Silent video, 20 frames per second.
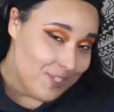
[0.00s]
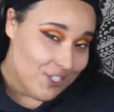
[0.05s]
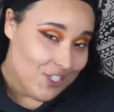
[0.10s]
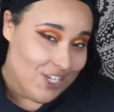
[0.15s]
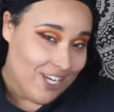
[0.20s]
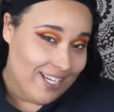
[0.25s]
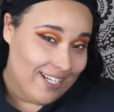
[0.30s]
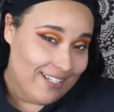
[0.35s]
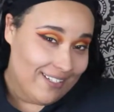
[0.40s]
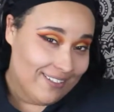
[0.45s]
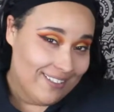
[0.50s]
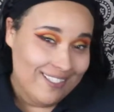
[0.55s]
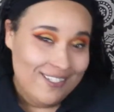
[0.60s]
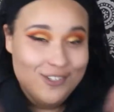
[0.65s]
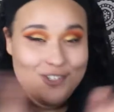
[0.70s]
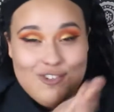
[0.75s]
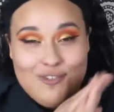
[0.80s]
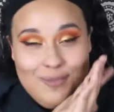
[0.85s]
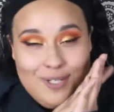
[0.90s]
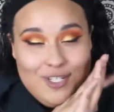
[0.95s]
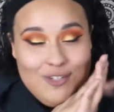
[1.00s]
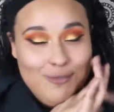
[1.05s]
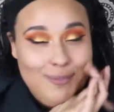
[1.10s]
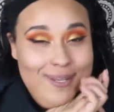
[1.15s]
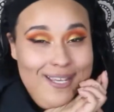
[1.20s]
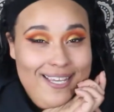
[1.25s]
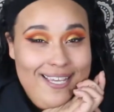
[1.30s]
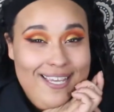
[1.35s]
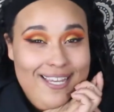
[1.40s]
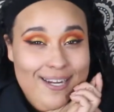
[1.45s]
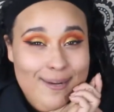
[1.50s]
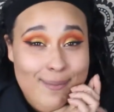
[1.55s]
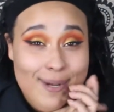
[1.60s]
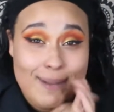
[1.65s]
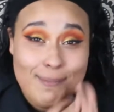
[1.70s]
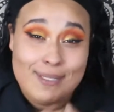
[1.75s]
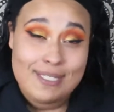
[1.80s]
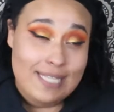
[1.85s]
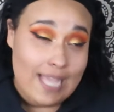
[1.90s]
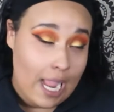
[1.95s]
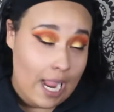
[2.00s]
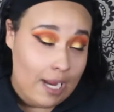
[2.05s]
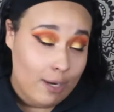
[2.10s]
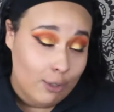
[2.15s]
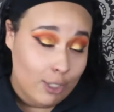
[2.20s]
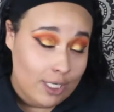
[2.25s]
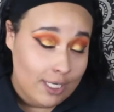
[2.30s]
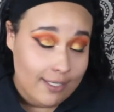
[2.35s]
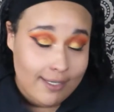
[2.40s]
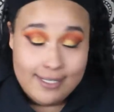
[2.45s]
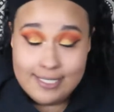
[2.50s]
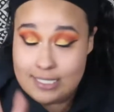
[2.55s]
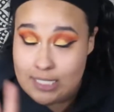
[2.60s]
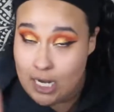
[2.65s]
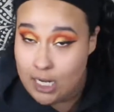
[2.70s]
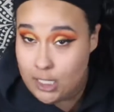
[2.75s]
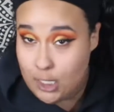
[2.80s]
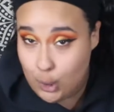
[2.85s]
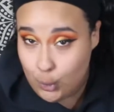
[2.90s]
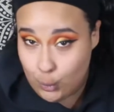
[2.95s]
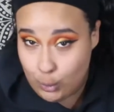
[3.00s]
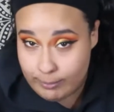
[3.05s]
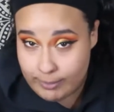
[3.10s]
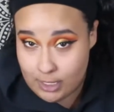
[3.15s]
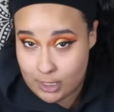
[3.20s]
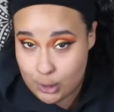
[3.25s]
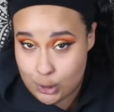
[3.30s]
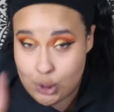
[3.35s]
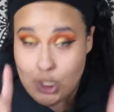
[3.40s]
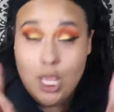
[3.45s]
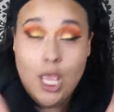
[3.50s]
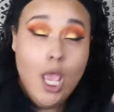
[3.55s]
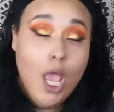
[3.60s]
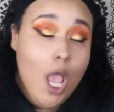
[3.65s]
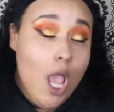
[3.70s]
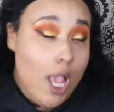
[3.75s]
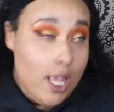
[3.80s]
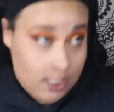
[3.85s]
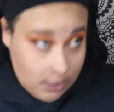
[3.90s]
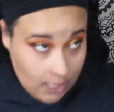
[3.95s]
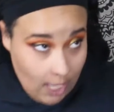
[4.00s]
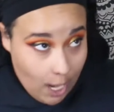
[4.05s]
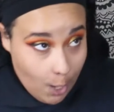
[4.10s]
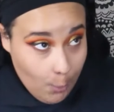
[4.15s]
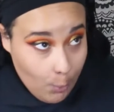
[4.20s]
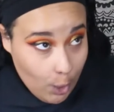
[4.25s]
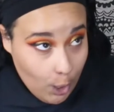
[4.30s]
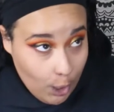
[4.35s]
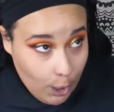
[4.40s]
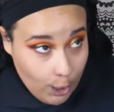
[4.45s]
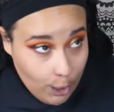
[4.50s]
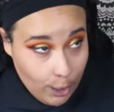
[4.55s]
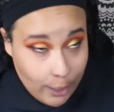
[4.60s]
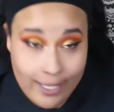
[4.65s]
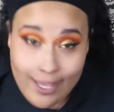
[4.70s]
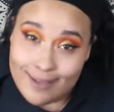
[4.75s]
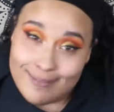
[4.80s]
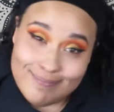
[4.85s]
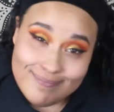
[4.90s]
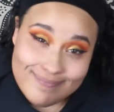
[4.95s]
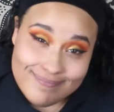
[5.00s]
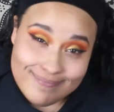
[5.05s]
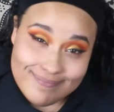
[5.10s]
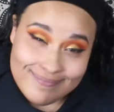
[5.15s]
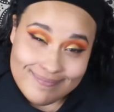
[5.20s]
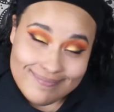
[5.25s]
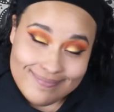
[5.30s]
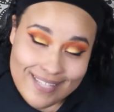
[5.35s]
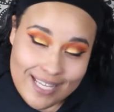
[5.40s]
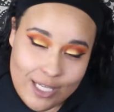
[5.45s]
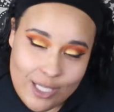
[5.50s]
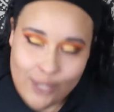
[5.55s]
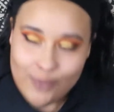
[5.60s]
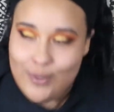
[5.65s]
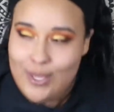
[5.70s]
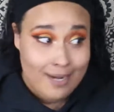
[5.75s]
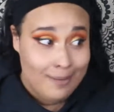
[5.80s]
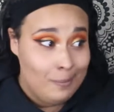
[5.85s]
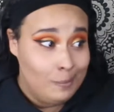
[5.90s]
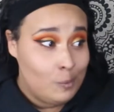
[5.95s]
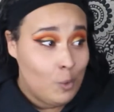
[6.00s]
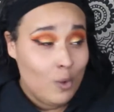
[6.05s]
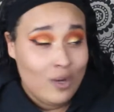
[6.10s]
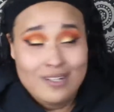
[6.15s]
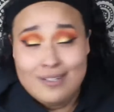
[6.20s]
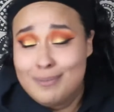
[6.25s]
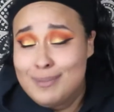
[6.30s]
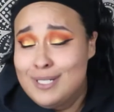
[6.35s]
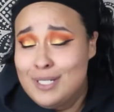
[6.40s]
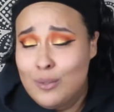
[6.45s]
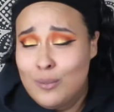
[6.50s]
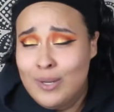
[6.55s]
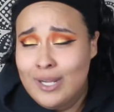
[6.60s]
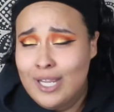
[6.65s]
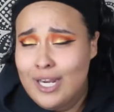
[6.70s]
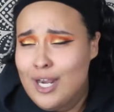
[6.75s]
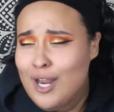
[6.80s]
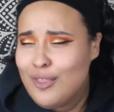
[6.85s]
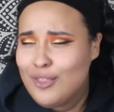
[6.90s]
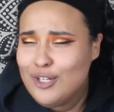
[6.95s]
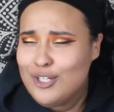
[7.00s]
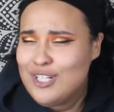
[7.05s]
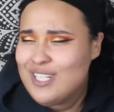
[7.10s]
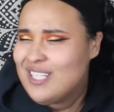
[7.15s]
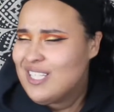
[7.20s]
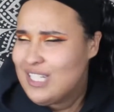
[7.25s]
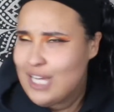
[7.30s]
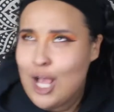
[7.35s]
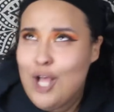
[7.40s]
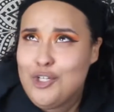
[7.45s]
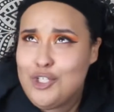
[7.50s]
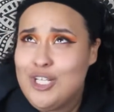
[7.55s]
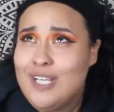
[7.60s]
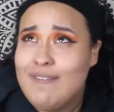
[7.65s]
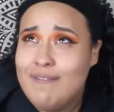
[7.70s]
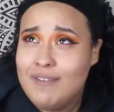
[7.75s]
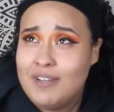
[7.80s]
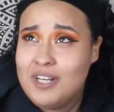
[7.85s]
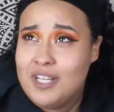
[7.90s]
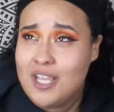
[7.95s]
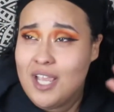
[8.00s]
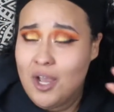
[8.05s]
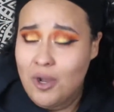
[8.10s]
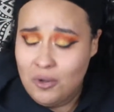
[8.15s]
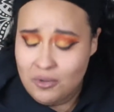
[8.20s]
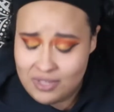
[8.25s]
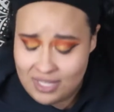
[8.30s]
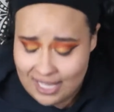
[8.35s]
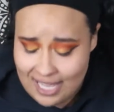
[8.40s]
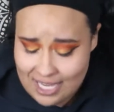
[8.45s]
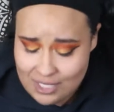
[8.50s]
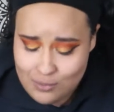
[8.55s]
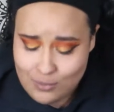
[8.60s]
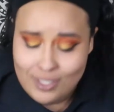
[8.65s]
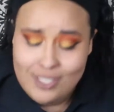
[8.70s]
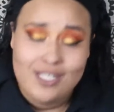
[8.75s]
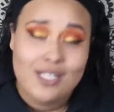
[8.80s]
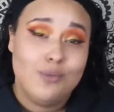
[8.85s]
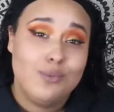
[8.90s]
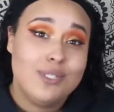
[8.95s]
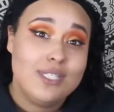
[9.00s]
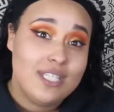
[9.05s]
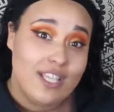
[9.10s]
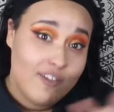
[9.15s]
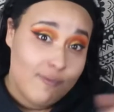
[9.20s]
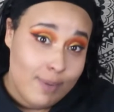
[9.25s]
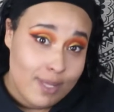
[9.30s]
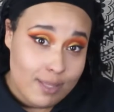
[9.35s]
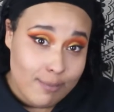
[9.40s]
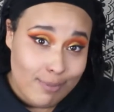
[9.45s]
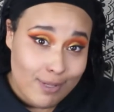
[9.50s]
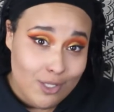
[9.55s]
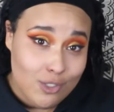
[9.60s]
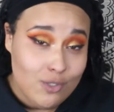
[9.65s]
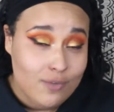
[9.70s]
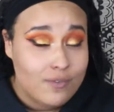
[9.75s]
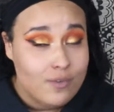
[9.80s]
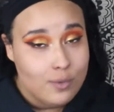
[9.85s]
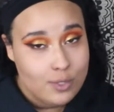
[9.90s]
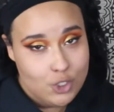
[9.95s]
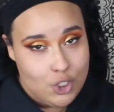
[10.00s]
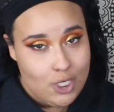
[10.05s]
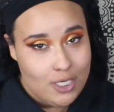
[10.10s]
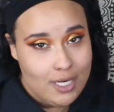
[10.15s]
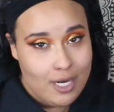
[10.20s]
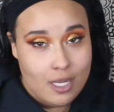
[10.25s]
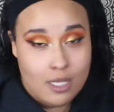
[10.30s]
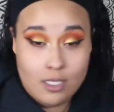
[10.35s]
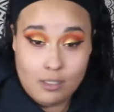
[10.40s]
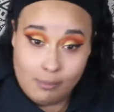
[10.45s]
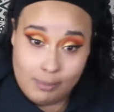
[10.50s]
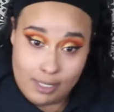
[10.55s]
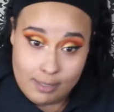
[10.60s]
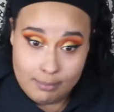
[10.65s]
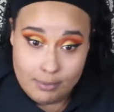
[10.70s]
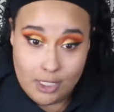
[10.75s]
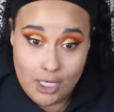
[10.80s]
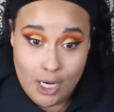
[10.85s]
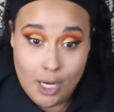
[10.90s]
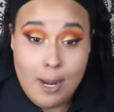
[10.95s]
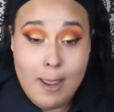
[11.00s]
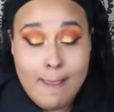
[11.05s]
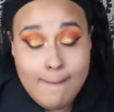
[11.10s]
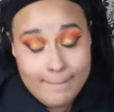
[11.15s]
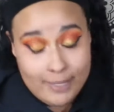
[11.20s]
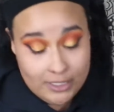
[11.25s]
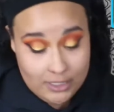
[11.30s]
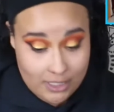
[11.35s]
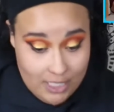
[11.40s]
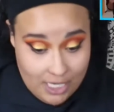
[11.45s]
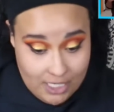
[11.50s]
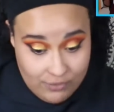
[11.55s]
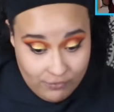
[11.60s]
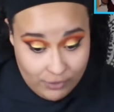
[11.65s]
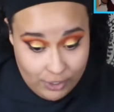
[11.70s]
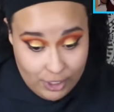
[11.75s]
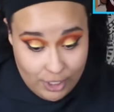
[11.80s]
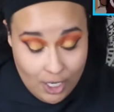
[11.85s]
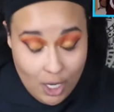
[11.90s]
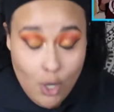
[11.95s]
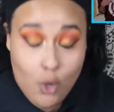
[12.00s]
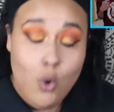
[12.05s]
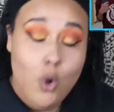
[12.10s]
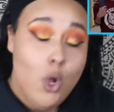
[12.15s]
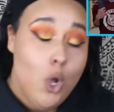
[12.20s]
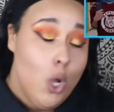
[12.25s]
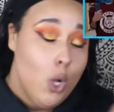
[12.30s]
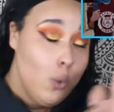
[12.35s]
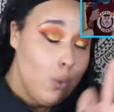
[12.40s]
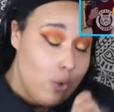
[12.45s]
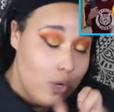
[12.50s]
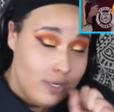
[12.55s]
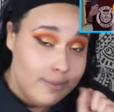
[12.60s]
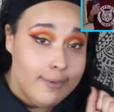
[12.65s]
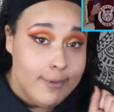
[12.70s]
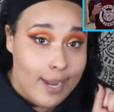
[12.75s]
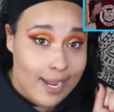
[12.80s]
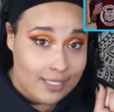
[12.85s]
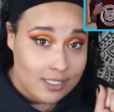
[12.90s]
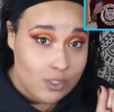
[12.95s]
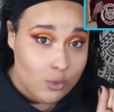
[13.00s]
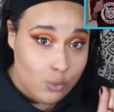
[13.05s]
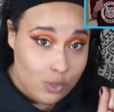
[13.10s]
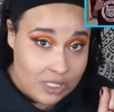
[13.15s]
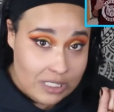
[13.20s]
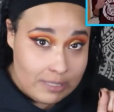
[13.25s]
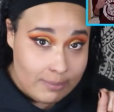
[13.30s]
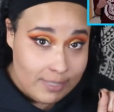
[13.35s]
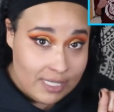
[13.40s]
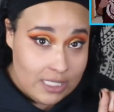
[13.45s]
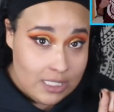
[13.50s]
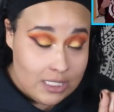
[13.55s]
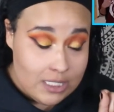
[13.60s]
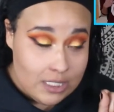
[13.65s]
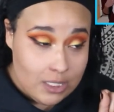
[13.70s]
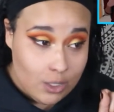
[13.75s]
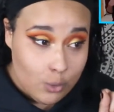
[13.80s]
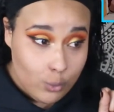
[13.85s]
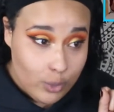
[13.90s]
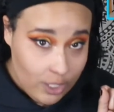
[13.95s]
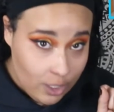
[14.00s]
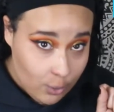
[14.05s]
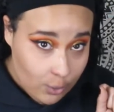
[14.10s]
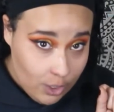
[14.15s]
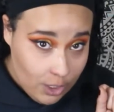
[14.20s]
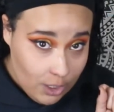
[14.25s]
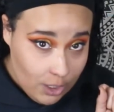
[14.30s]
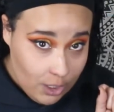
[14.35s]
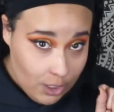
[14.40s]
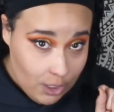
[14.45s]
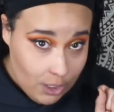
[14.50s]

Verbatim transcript: to the channel. Thank you so much for being here. My name is Kyra. It's not Kyra, bitch. It's Kyra. Okay, thank you. I'm going to be doing another nostalgic video. The last one I did was Saved by the Bell, so if you want to check it out, it'll be up there. But today's video, we're going to be reacting to Will Smith's reunion.